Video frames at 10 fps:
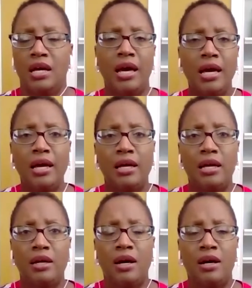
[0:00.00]

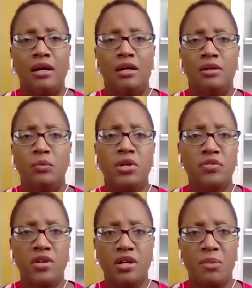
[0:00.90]
hey, what do
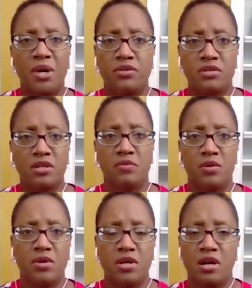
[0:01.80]
you think about the stuff
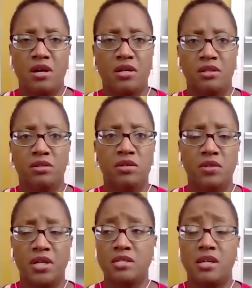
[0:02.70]
going on in
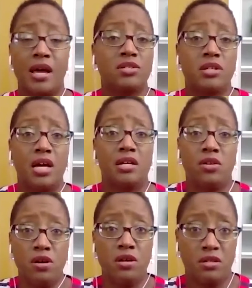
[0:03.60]
Louisville? And I said, I actually
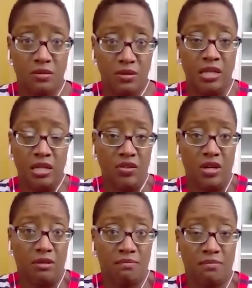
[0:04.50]
hadn't heard
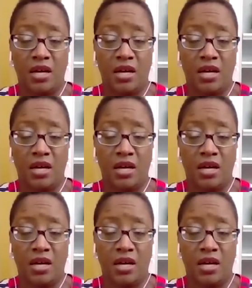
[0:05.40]
anything.